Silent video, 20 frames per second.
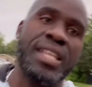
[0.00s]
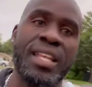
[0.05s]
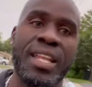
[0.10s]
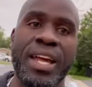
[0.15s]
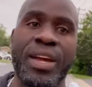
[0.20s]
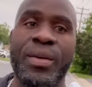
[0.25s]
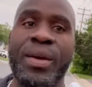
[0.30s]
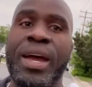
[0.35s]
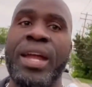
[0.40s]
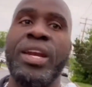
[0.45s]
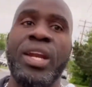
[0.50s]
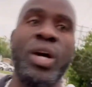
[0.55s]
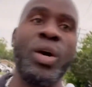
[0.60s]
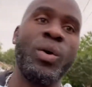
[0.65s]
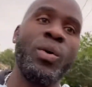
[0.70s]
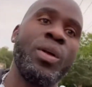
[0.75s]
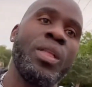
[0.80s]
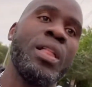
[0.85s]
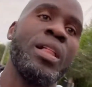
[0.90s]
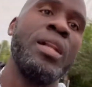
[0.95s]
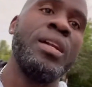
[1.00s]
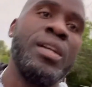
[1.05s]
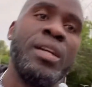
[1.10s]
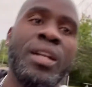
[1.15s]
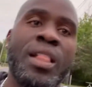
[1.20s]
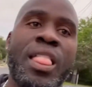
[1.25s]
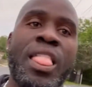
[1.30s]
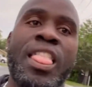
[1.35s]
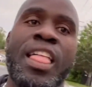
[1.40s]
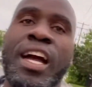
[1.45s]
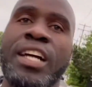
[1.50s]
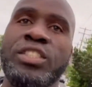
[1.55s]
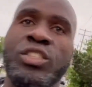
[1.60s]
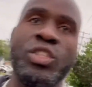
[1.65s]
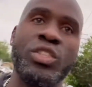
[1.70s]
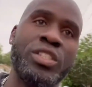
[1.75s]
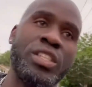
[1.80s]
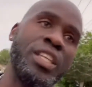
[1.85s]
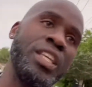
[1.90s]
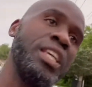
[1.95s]
right now, I
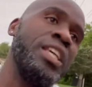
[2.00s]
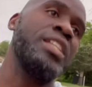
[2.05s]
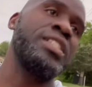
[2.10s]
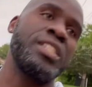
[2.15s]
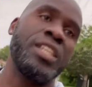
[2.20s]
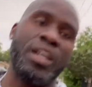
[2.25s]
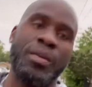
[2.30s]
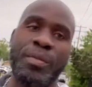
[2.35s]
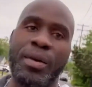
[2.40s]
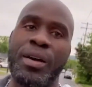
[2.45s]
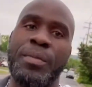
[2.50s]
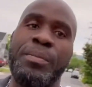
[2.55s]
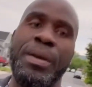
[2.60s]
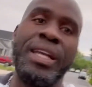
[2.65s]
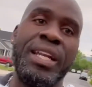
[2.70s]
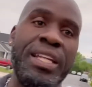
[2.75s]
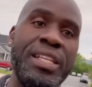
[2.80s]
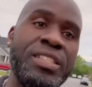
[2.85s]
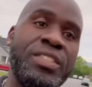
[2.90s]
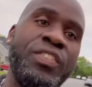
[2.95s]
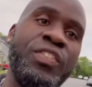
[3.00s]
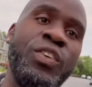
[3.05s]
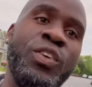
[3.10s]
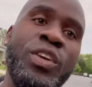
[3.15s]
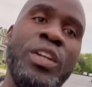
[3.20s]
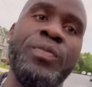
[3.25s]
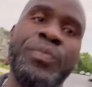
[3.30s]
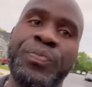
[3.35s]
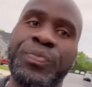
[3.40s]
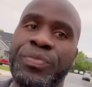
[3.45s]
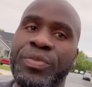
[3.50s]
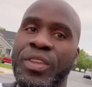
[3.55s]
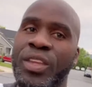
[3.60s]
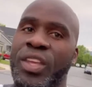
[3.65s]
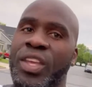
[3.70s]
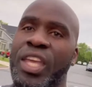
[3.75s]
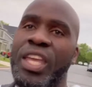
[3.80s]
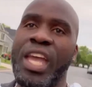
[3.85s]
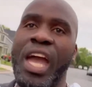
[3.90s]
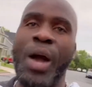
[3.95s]
just eat so my belly is full.
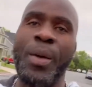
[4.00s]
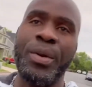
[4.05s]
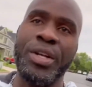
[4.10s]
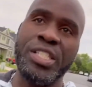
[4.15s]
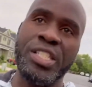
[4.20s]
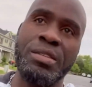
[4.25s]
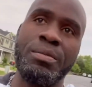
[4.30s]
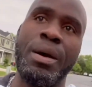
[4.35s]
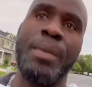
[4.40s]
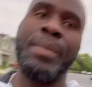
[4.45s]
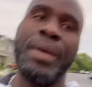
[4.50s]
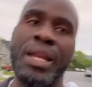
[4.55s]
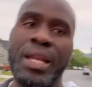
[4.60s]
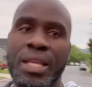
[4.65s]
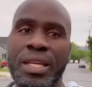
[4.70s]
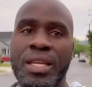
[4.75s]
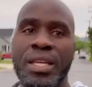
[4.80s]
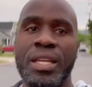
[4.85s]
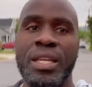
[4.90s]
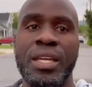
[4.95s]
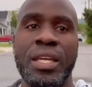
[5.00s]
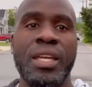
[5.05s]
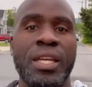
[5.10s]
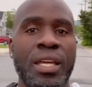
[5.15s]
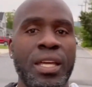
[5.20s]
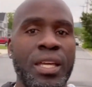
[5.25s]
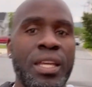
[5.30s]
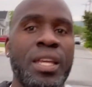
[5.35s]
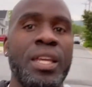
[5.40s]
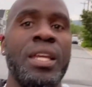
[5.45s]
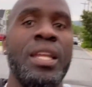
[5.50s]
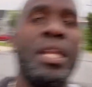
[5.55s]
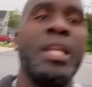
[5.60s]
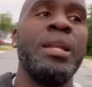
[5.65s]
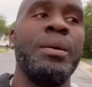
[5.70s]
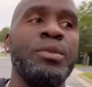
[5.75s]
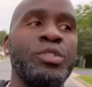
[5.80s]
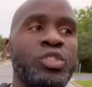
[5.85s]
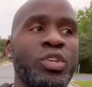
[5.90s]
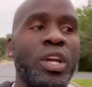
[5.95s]
Y'all wanna see my belly?
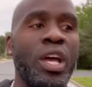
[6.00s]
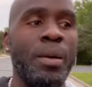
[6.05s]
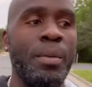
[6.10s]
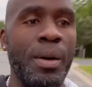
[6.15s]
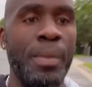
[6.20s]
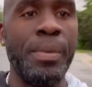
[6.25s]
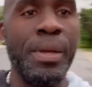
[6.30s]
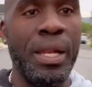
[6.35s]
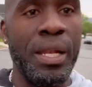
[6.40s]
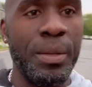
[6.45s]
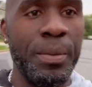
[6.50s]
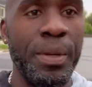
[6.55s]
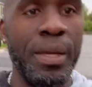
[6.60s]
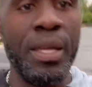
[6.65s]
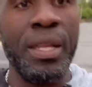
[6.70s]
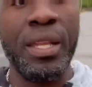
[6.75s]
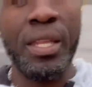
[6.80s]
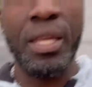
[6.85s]
Let me show y'all my belly, man.